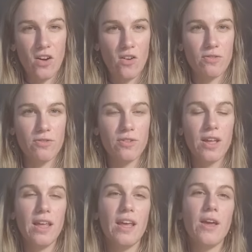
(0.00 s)
enough.
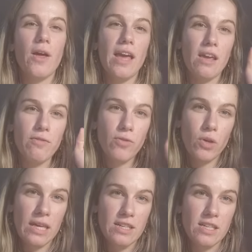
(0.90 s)
If
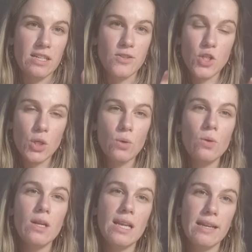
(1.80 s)
it is
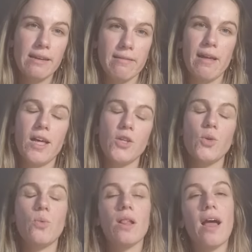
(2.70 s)
too linear,
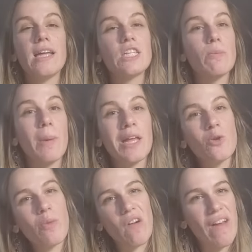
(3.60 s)
you will end up
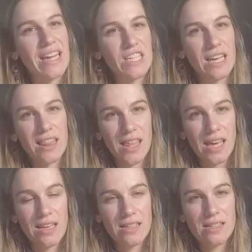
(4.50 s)
enumerating
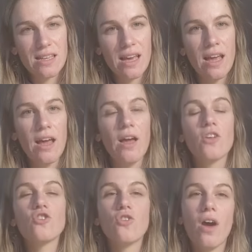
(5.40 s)
things.
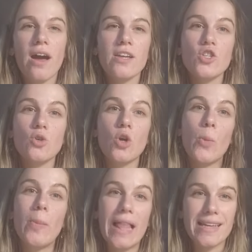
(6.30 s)
Try to
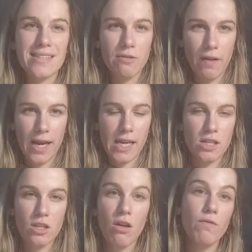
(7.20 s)
complexify
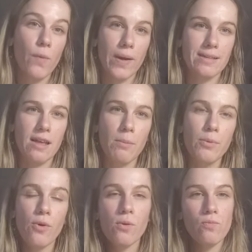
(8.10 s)
it. For
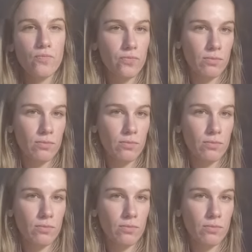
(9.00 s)
example,